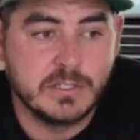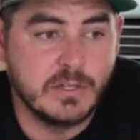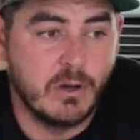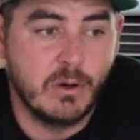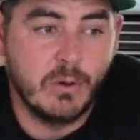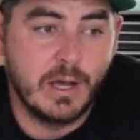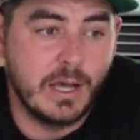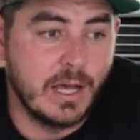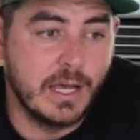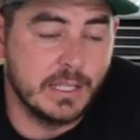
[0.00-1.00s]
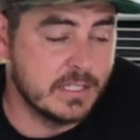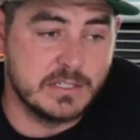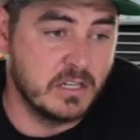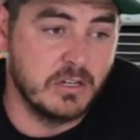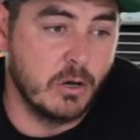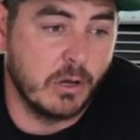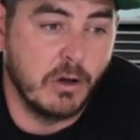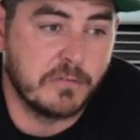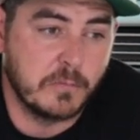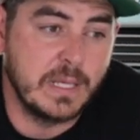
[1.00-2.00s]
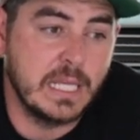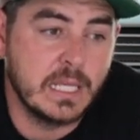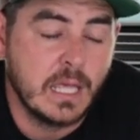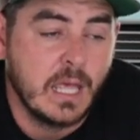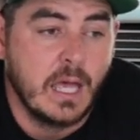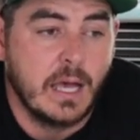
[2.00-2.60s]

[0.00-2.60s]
So this is a no-go for me.